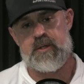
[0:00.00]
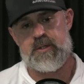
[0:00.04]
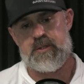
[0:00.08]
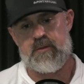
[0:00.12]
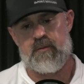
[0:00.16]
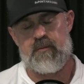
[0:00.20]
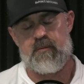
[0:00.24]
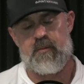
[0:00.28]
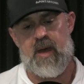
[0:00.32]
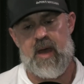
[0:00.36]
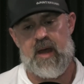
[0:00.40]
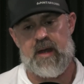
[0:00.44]

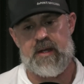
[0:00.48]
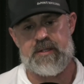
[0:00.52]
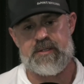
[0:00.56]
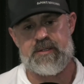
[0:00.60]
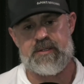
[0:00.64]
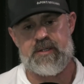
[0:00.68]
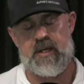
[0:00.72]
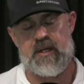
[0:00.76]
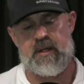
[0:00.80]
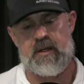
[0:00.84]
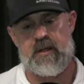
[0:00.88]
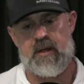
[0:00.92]
of
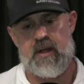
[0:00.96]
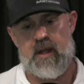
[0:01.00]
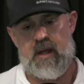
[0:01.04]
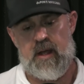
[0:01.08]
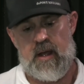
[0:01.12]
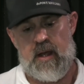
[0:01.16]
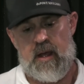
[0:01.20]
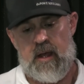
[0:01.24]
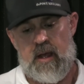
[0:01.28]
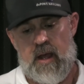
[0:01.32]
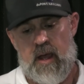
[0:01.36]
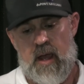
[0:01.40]
medicine
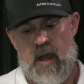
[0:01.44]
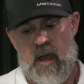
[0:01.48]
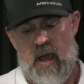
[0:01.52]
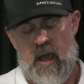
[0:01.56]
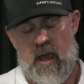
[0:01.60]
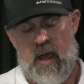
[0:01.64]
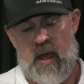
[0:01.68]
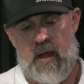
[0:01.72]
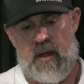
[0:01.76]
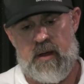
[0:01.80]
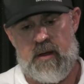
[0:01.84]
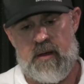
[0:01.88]

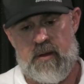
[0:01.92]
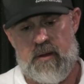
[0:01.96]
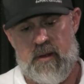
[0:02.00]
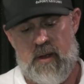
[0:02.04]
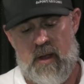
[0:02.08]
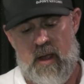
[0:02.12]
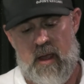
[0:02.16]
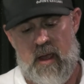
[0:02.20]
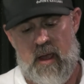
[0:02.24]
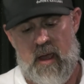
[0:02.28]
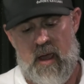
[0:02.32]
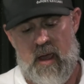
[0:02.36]
and
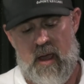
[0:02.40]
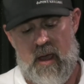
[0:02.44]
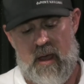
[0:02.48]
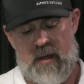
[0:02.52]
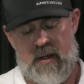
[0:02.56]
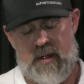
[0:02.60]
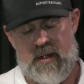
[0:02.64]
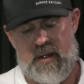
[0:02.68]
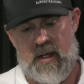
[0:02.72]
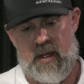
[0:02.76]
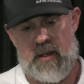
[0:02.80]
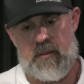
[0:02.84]

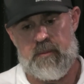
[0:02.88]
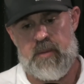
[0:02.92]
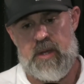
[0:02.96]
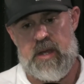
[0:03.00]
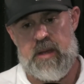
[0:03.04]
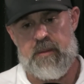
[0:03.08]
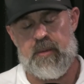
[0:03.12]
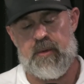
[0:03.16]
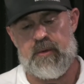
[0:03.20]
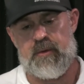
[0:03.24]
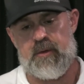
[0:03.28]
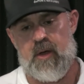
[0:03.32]
get
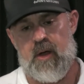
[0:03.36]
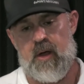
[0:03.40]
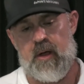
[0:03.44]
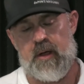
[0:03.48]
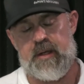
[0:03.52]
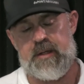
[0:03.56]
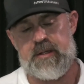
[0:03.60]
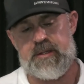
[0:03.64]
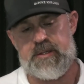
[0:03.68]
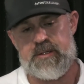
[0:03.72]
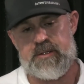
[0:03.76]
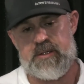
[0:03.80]
people
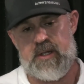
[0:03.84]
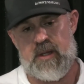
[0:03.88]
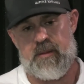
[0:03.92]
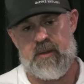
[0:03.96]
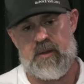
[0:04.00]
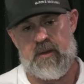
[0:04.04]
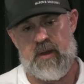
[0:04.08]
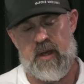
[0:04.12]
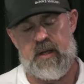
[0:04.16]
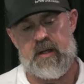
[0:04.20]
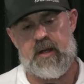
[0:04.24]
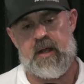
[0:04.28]
talking,
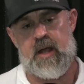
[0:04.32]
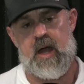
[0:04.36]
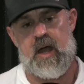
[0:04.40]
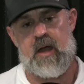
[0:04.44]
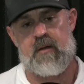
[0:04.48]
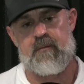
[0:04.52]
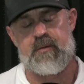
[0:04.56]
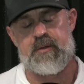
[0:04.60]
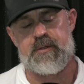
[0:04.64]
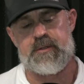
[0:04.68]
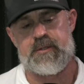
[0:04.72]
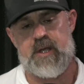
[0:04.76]
stimulate
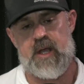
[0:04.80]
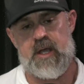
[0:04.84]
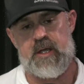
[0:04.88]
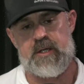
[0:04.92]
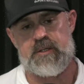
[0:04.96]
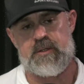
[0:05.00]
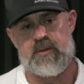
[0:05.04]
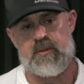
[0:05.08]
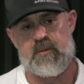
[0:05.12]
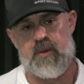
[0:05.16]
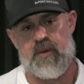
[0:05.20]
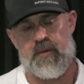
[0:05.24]

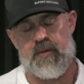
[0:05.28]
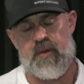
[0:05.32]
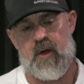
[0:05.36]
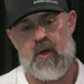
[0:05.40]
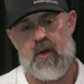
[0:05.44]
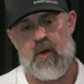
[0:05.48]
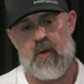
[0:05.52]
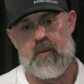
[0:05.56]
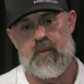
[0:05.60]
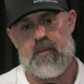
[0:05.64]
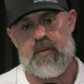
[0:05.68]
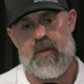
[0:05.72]
conversation with the
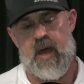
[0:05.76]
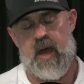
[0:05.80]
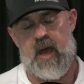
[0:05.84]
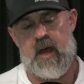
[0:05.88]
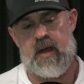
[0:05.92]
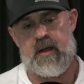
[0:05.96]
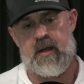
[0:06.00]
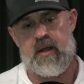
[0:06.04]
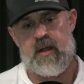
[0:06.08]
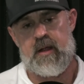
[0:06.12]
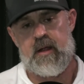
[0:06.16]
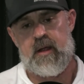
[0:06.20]
hope
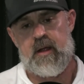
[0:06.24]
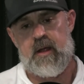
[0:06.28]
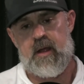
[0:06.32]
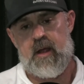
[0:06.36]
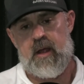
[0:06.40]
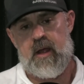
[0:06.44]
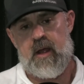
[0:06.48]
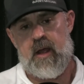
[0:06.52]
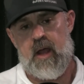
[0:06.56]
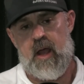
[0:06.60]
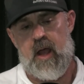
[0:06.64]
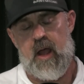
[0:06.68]
that
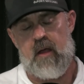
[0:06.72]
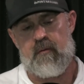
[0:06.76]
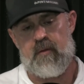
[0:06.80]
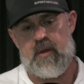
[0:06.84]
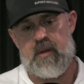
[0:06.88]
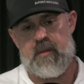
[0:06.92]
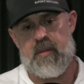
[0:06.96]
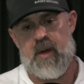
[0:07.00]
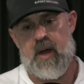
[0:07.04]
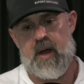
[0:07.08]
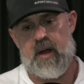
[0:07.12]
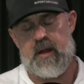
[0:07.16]

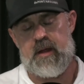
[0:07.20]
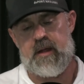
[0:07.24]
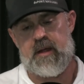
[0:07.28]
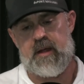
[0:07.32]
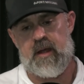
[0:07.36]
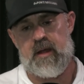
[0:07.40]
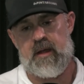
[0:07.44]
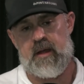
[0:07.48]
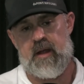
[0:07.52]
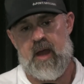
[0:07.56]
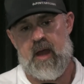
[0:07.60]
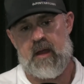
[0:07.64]
everybody
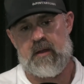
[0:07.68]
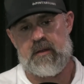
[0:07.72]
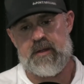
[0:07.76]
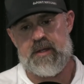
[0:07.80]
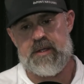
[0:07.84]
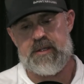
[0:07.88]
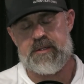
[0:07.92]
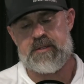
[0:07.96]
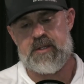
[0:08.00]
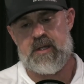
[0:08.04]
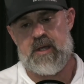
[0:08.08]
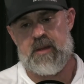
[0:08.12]
can at
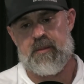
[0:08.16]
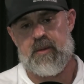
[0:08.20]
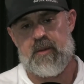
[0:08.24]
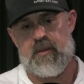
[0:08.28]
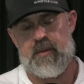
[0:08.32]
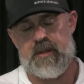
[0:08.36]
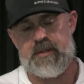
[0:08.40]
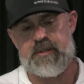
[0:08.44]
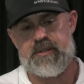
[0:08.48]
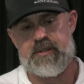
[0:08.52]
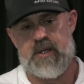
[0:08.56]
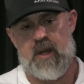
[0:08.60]
least
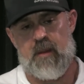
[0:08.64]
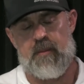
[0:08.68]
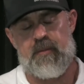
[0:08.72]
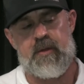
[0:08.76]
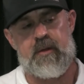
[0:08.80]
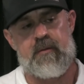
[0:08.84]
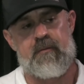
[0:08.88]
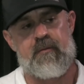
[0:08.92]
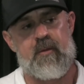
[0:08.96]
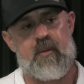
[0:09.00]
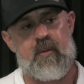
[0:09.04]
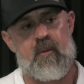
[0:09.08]
implement
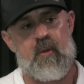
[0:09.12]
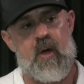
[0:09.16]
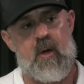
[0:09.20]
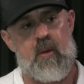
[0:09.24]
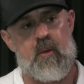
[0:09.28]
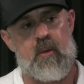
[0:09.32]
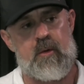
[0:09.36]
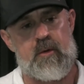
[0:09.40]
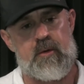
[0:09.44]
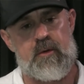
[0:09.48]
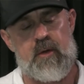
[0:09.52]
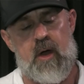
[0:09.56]
something from what
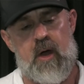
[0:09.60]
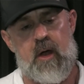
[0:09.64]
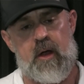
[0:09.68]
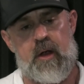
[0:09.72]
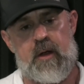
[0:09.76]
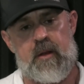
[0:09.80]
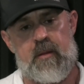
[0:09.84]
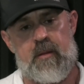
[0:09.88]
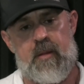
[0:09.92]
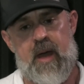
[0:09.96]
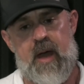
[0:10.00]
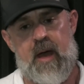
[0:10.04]
we're
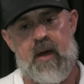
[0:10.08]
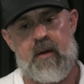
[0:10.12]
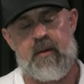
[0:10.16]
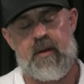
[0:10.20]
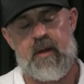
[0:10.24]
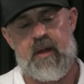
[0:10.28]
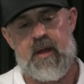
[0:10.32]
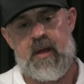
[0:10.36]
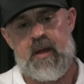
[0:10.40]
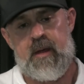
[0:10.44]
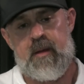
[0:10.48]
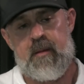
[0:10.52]
talking about,
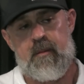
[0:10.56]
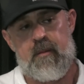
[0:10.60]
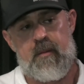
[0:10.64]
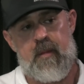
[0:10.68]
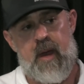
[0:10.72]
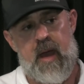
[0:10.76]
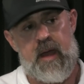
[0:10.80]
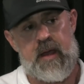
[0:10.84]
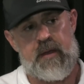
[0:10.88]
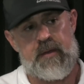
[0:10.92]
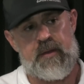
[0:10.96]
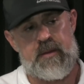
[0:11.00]

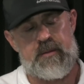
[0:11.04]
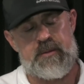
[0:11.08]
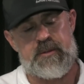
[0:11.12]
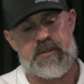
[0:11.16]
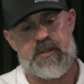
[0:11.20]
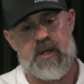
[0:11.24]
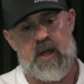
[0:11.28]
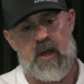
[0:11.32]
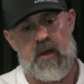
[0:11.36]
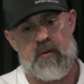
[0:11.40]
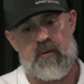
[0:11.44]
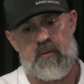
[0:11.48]
make
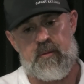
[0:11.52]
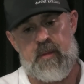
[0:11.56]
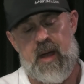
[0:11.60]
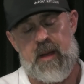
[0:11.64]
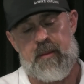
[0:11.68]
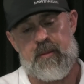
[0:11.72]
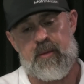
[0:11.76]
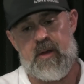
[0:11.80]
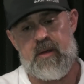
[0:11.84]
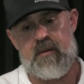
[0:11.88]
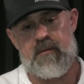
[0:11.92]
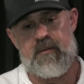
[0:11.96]
themselves, by
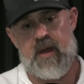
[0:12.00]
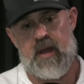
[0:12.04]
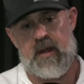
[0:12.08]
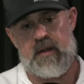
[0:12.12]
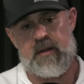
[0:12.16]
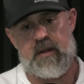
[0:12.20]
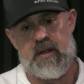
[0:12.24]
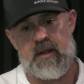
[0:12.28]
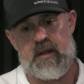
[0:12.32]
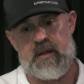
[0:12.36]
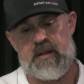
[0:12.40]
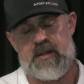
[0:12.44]

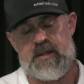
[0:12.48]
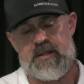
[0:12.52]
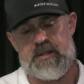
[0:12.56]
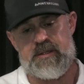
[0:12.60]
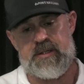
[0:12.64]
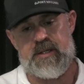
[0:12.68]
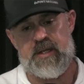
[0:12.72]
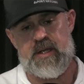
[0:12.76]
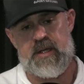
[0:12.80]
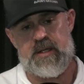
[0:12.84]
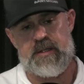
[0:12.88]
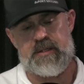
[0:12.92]
preventing
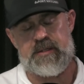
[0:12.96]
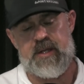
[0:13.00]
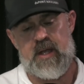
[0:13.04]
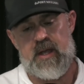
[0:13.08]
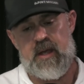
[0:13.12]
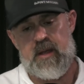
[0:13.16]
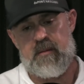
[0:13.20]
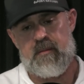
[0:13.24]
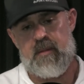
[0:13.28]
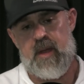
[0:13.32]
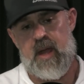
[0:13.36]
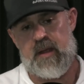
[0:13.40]
disease,
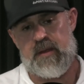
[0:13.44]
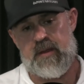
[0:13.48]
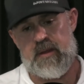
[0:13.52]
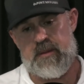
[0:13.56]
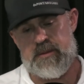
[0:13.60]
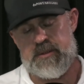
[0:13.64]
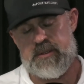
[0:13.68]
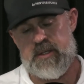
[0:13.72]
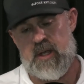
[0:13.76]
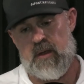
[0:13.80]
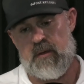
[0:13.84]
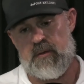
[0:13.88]
make
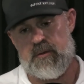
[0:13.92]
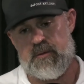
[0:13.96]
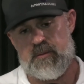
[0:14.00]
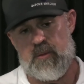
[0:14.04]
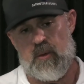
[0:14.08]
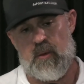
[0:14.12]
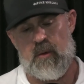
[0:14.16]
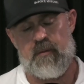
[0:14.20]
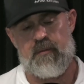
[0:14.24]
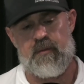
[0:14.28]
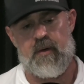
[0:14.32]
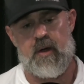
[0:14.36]
themselves
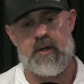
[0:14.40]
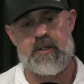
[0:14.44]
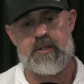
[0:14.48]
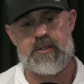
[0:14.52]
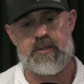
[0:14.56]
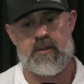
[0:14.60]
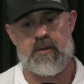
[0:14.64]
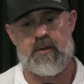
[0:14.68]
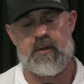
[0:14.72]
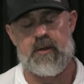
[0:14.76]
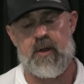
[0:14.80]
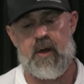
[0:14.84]
more
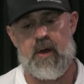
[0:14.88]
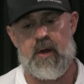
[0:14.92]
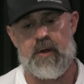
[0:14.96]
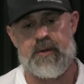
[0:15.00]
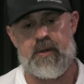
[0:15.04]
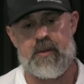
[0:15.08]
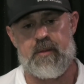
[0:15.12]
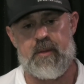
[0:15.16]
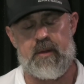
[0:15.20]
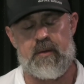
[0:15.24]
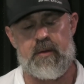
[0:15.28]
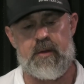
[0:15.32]
functional. And
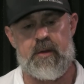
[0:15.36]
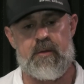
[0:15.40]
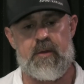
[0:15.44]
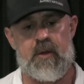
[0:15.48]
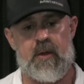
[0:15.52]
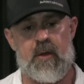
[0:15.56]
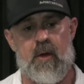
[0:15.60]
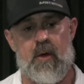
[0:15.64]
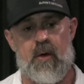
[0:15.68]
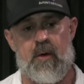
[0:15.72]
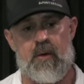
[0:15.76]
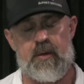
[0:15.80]
ultimately, the
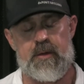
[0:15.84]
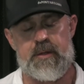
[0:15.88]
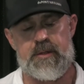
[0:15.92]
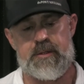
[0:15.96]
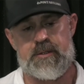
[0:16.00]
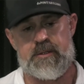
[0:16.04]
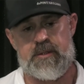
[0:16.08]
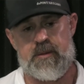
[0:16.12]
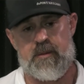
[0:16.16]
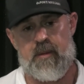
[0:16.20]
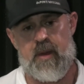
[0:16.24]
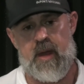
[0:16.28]
goal
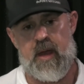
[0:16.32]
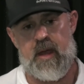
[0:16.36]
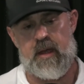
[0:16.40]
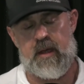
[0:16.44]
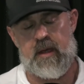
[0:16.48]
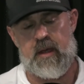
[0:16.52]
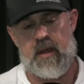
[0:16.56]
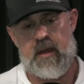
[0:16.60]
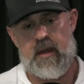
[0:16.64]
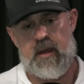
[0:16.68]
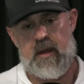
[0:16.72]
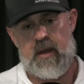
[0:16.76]
is to
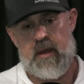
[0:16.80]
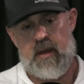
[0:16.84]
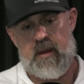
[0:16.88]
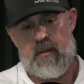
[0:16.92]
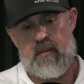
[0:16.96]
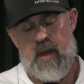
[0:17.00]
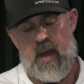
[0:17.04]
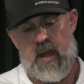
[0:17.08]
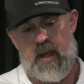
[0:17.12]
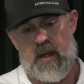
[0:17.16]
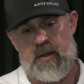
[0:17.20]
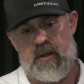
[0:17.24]
make
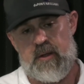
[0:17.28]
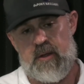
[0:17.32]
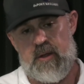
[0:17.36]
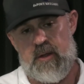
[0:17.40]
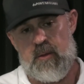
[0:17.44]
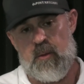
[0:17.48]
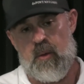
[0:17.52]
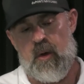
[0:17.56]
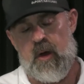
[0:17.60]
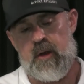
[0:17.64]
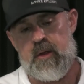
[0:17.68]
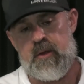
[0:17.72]
it to
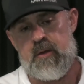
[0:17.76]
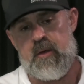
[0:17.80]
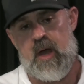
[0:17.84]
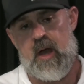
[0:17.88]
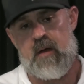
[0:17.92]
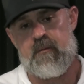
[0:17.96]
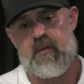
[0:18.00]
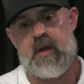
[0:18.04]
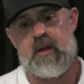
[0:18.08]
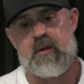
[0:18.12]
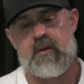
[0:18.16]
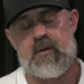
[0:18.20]
you where you
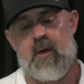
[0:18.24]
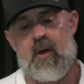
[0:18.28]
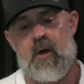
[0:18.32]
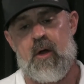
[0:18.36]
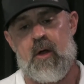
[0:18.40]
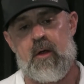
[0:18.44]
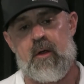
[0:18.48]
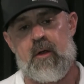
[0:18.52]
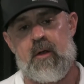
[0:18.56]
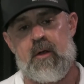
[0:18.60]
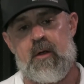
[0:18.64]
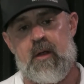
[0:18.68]
have a
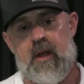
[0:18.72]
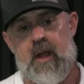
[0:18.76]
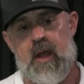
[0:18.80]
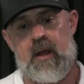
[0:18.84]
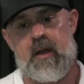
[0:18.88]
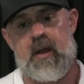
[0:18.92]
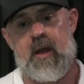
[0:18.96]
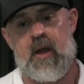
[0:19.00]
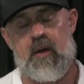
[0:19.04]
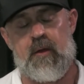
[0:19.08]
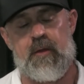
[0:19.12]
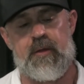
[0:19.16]
longer
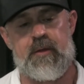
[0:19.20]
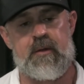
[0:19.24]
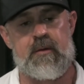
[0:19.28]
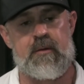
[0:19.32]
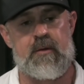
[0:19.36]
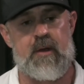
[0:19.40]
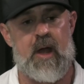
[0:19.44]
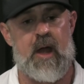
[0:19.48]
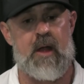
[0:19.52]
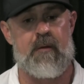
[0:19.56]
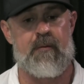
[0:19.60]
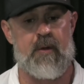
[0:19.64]
and healthier
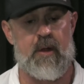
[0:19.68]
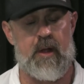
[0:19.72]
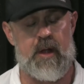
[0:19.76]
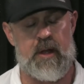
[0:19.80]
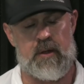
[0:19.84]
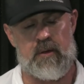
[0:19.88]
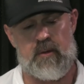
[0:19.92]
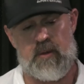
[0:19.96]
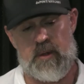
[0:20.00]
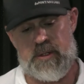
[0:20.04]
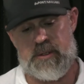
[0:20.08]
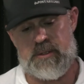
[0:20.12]
life, or
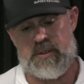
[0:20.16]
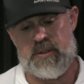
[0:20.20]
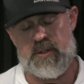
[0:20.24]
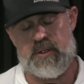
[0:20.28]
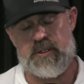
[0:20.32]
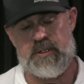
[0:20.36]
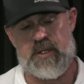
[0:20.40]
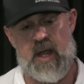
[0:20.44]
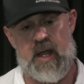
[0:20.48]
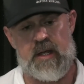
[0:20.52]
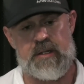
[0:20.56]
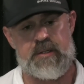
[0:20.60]
increase your
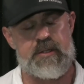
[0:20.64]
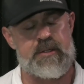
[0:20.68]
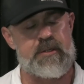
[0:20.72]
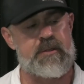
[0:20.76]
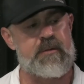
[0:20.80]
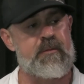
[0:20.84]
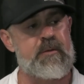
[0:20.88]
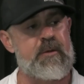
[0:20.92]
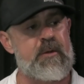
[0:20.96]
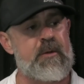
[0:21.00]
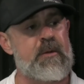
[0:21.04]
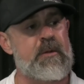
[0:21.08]
chances
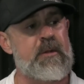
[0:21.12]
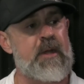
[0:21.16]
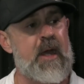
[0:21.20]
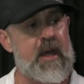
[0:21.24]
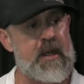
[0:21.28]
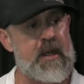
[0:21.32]
of doing that.